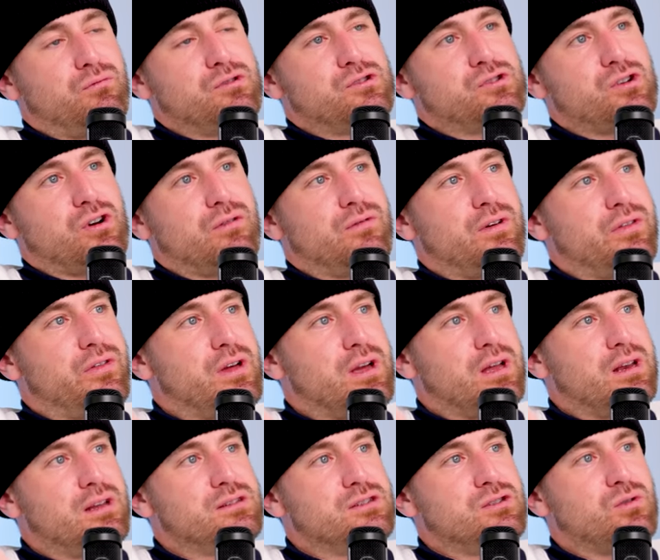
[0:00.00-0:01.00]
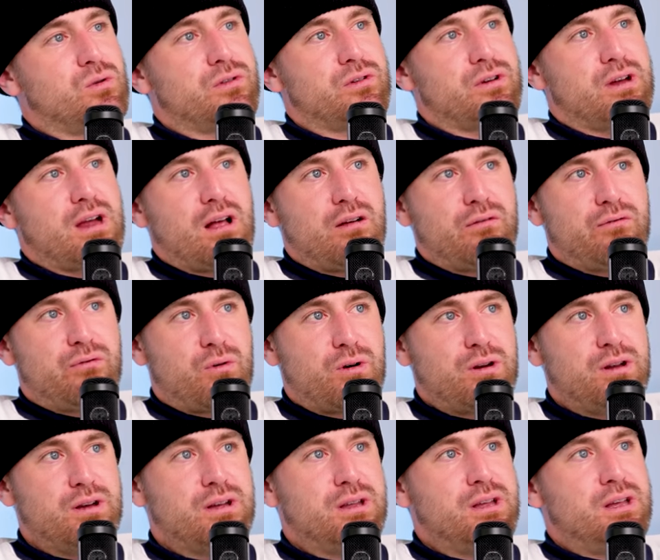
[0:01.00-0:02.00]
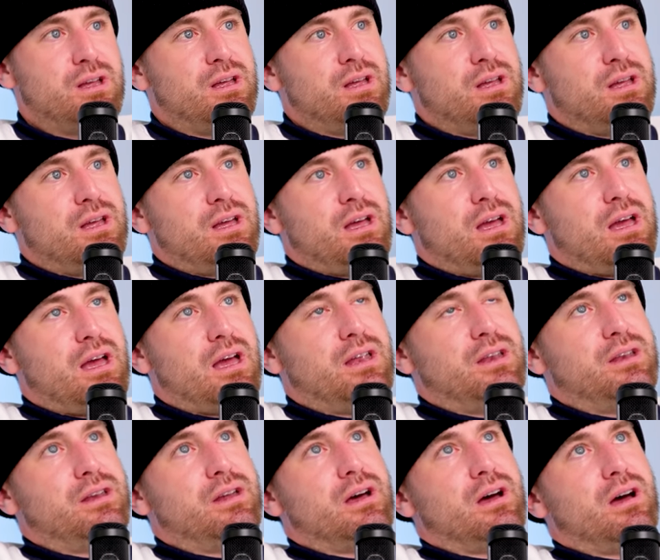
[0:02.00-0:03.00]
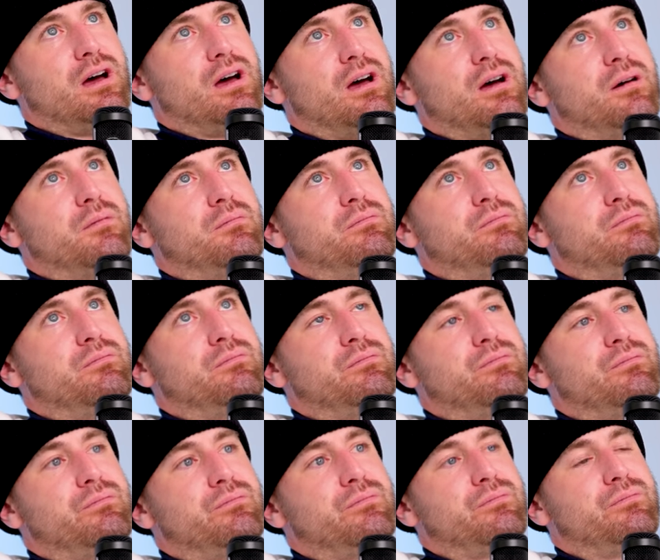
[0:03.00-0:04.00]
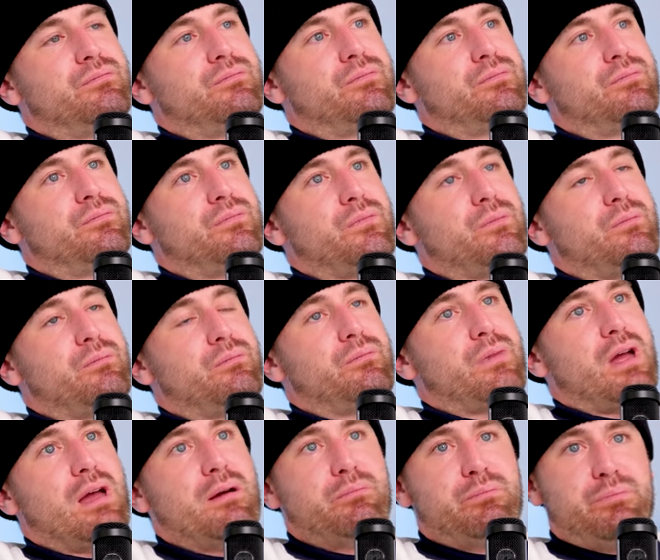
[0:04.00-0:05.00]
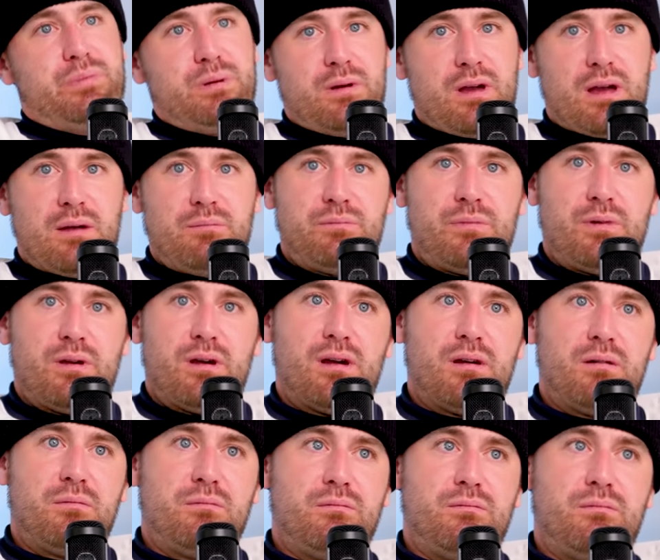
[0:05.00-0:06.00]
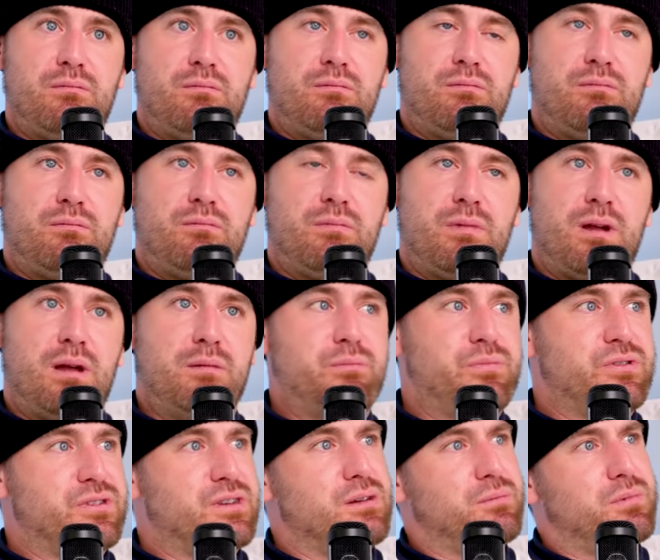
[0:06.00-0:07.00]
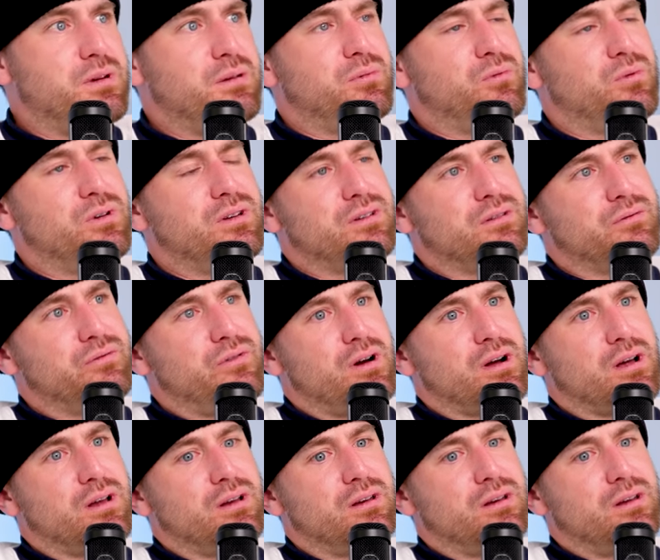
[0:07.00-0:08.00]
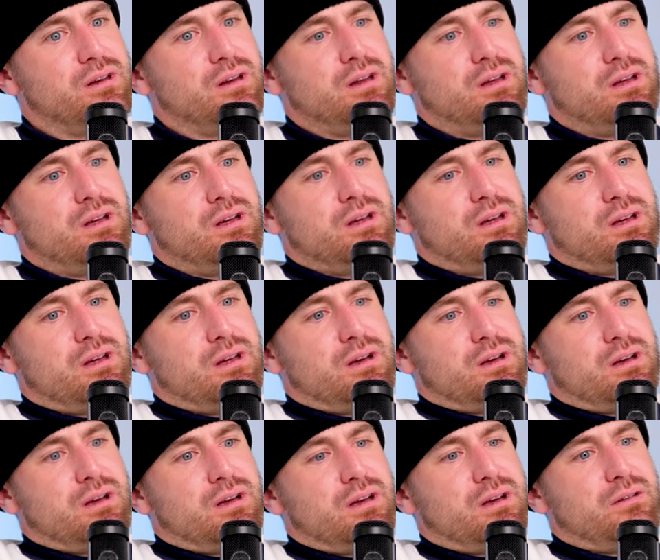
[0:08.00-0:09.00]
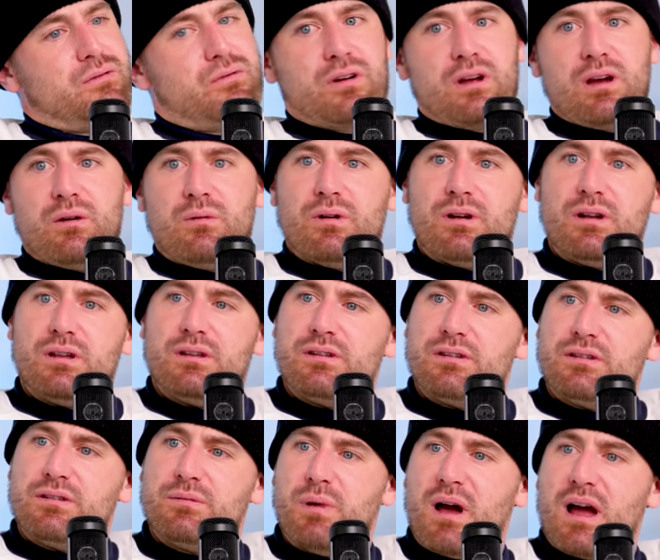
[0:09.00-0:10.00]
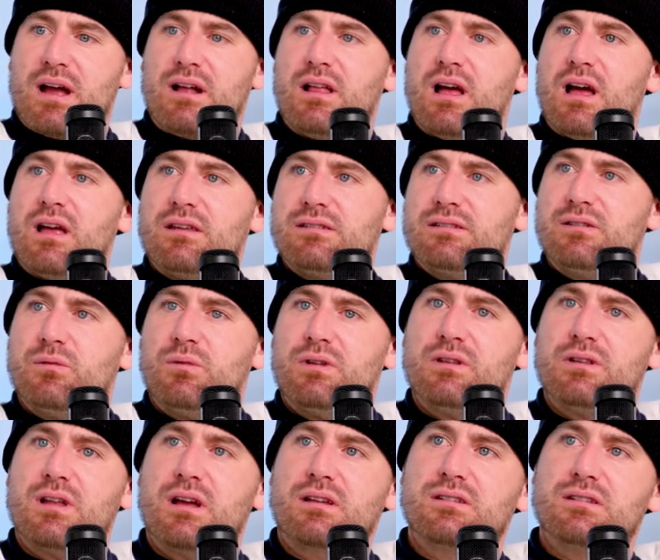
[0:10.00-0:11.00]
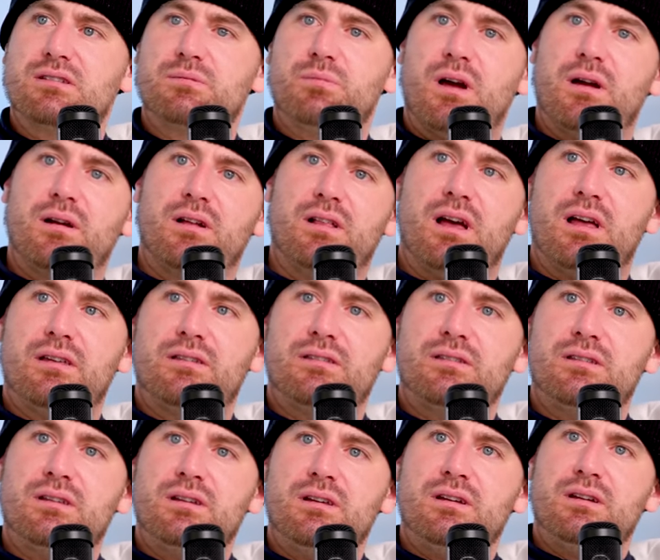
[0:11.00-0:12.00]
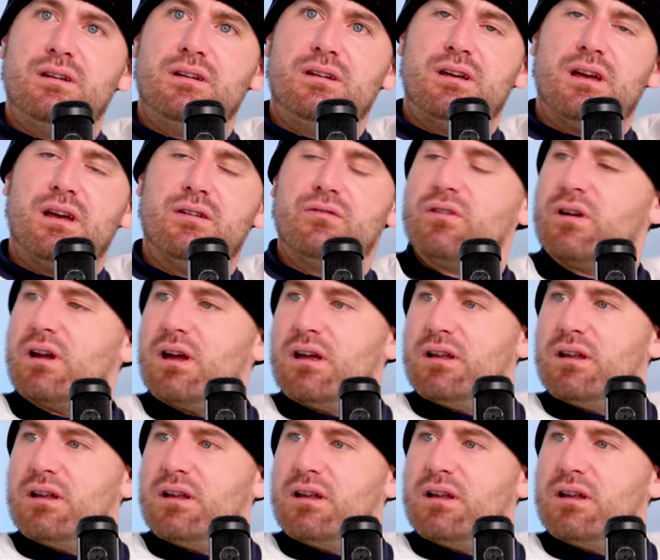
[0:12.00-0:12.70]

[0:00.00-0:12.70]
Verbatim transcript: or reserve, I think it is in Northern California, mm-hmm. and um, MP, M, uh, MCP. Um, what is it? Fucking I forget what it is. Spyglass, the one that next to Spyglass. I